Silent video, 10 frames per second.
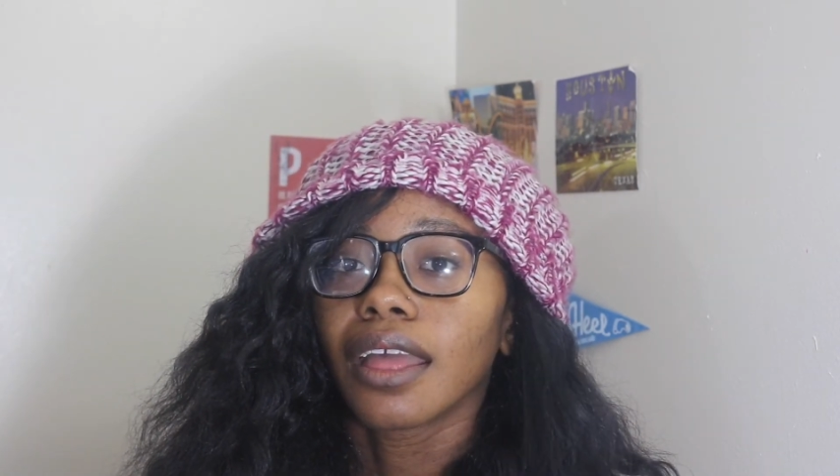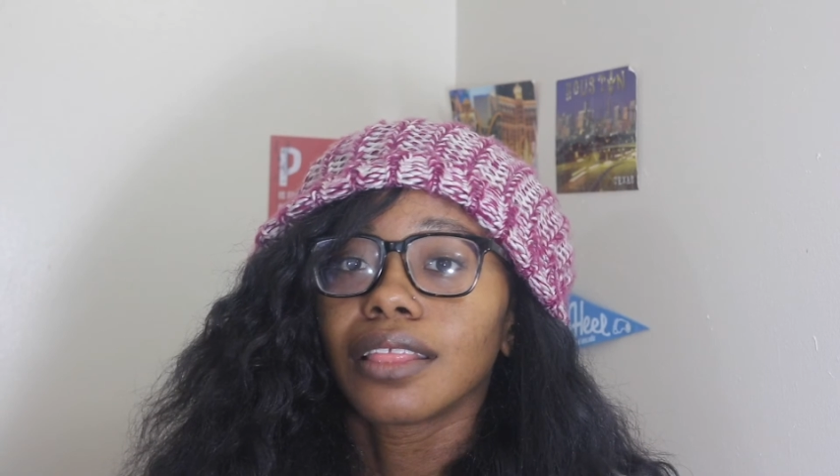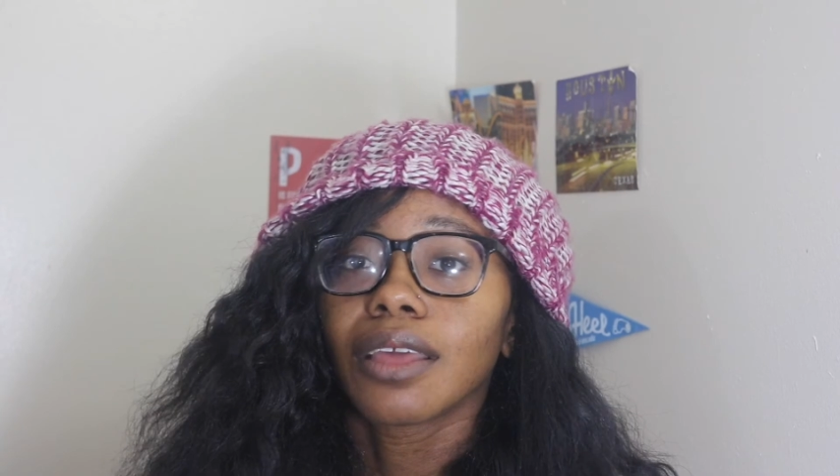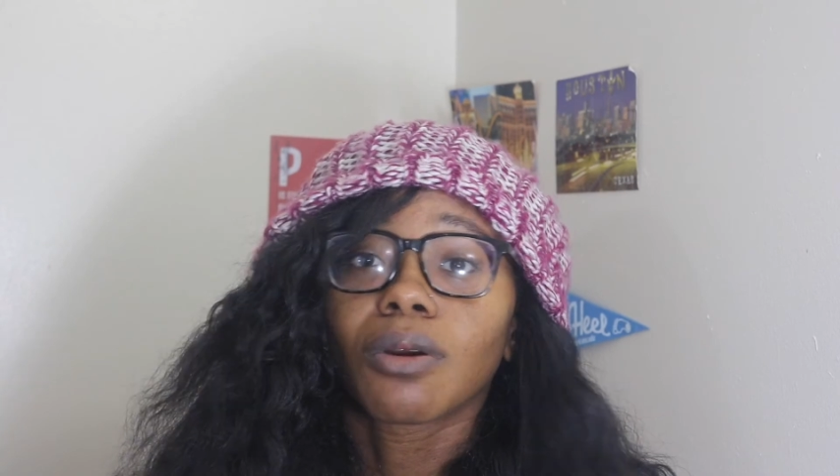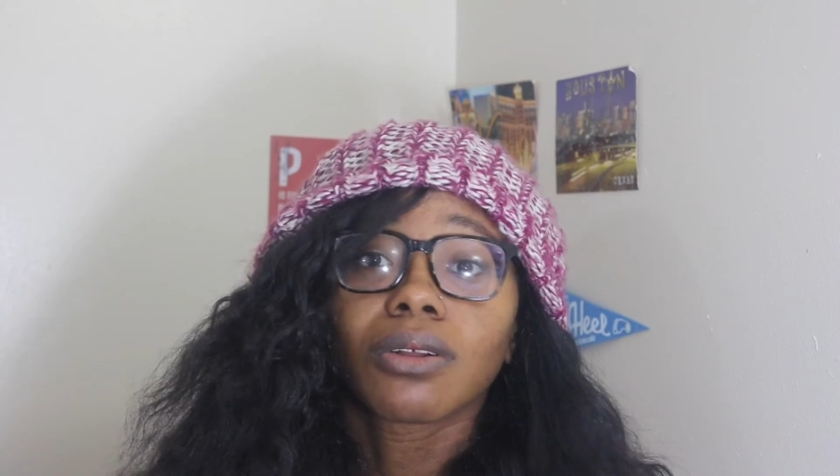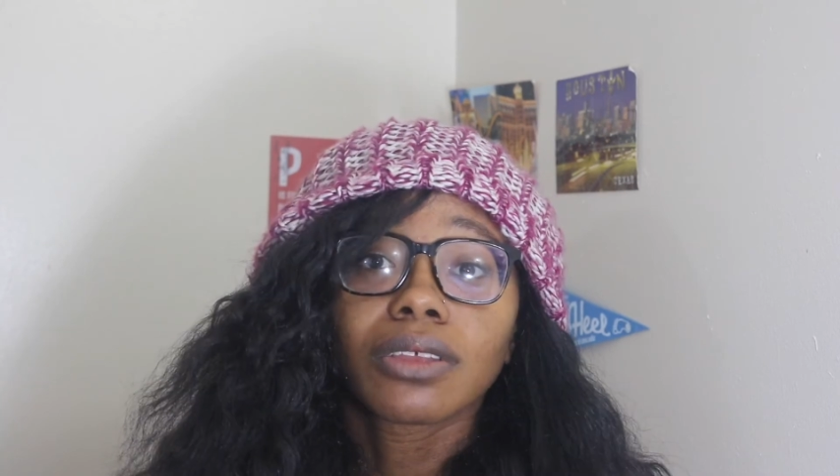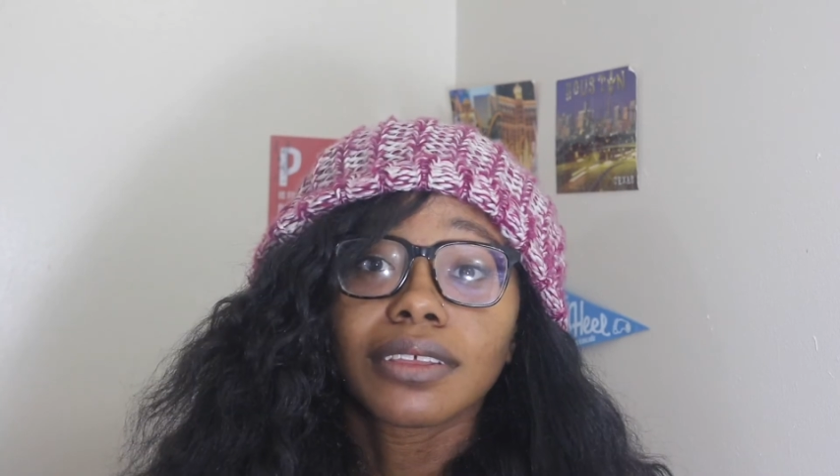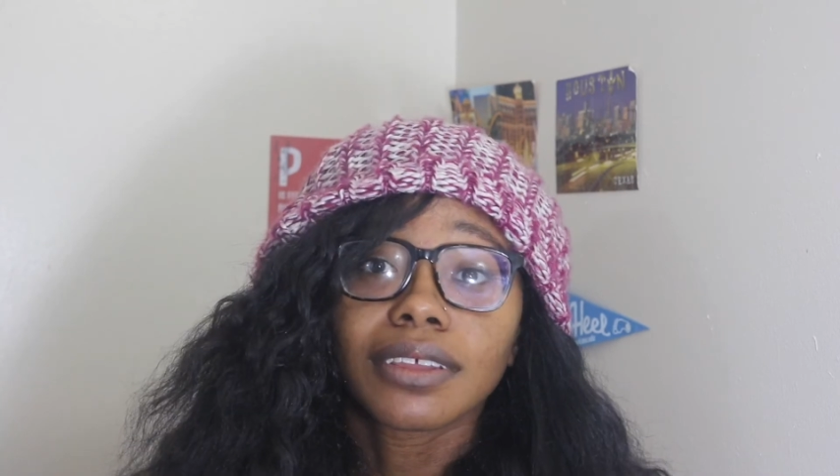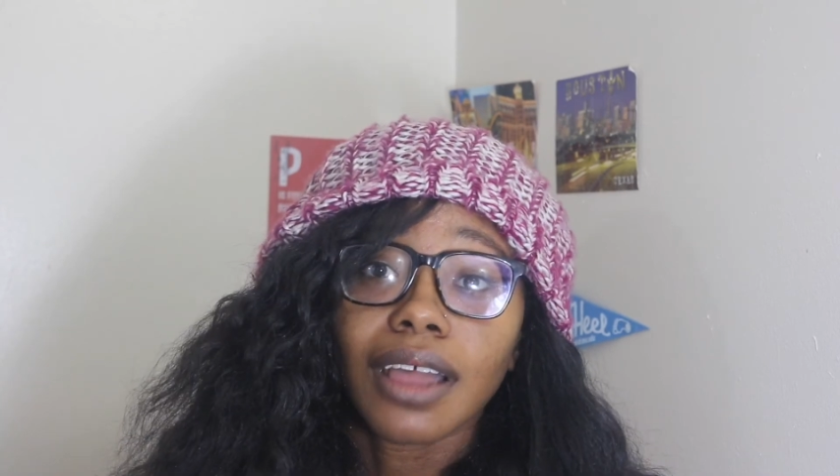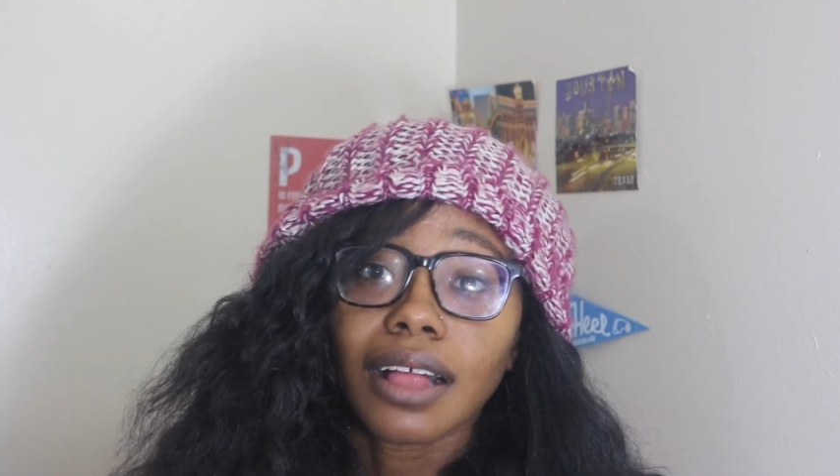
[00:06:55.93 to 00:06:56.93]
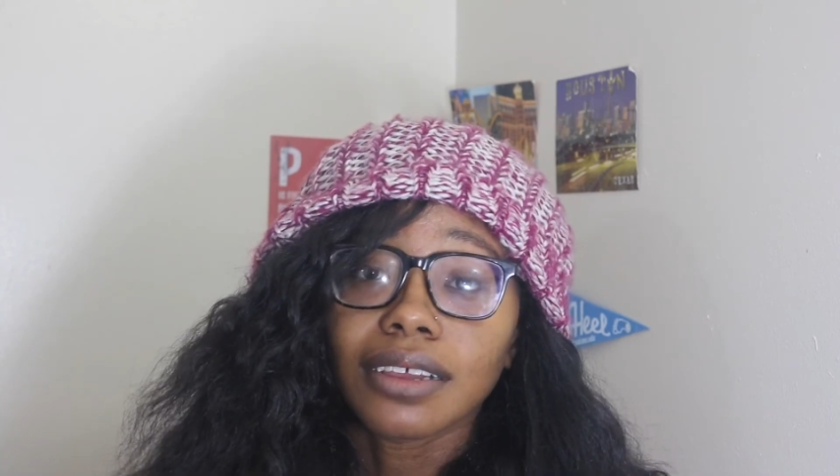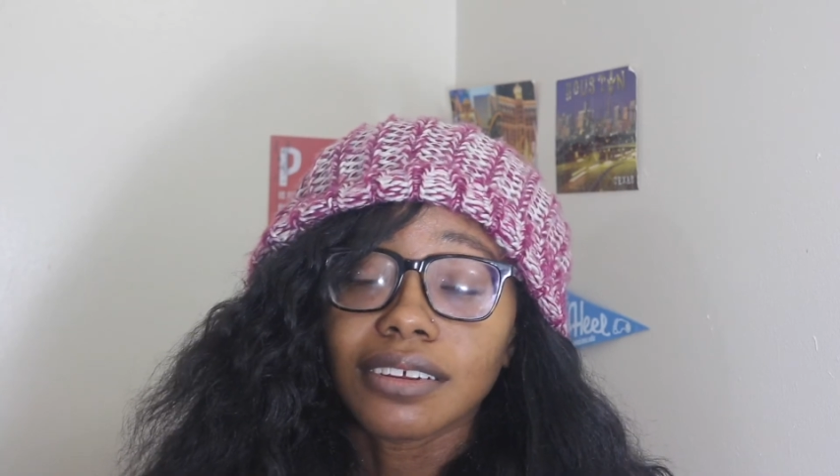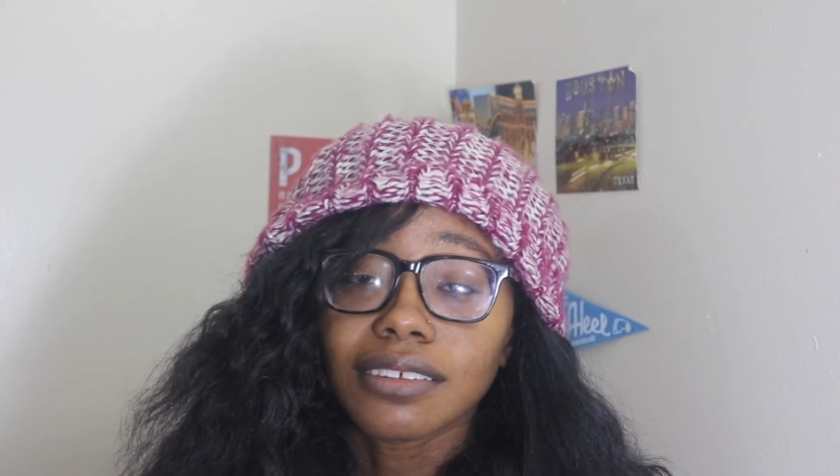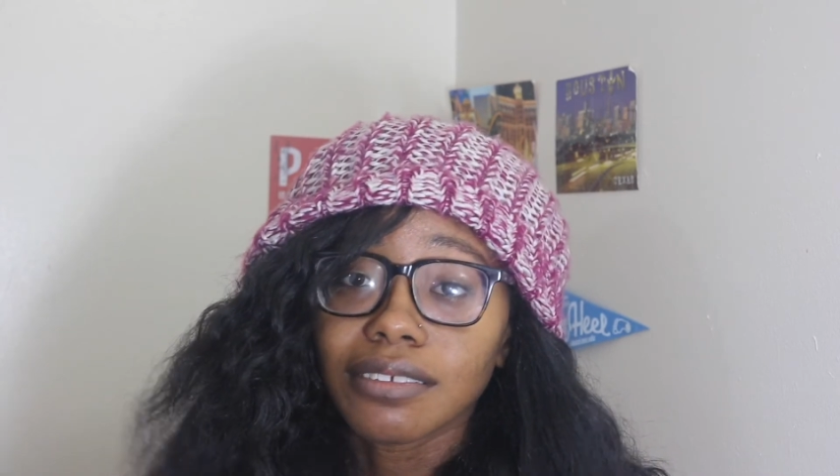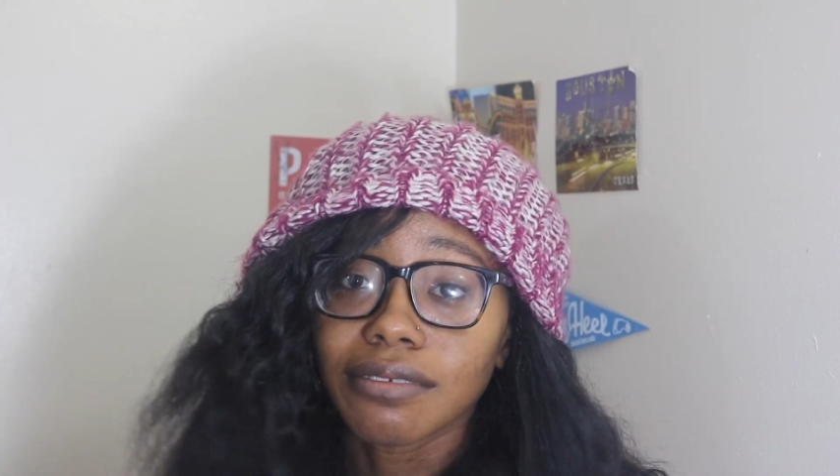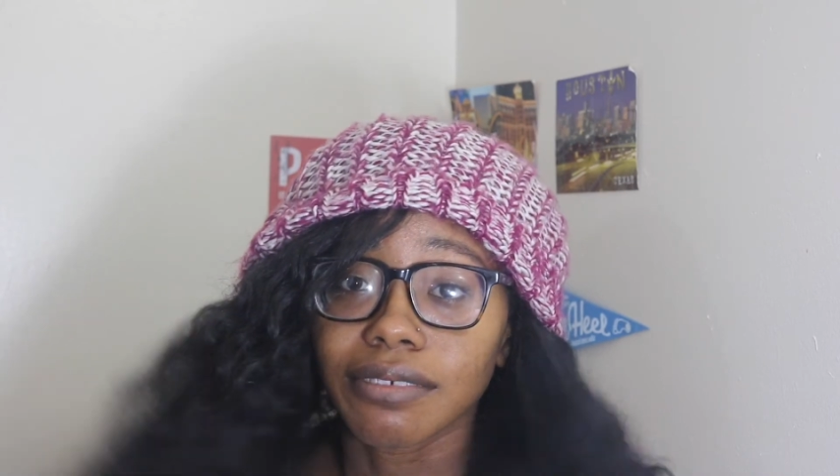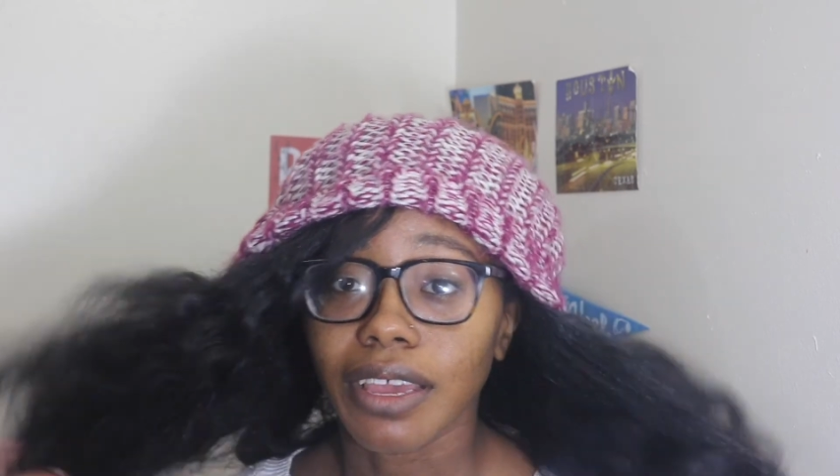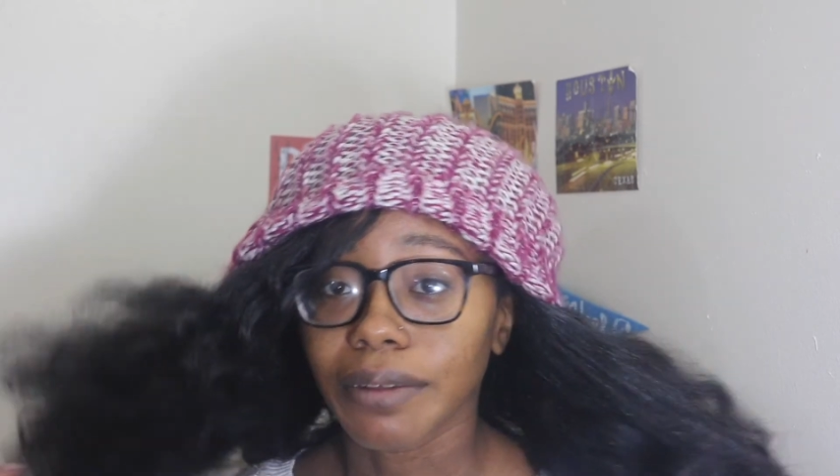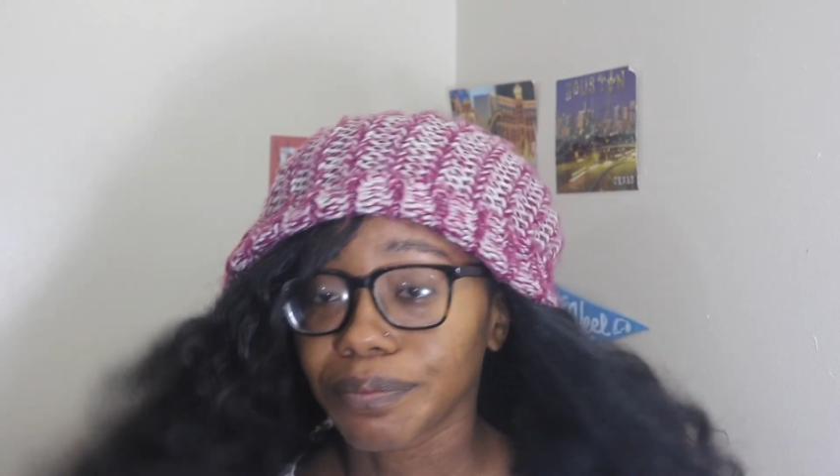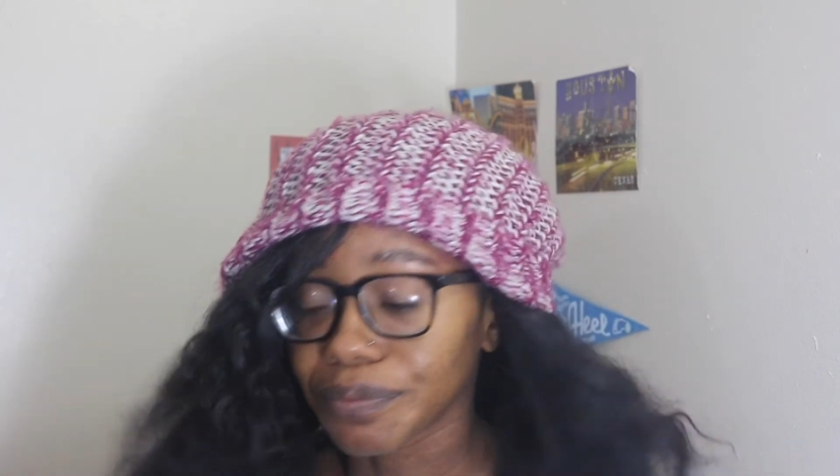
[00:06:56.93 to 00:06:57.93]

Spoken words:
They were only $10. Yeah,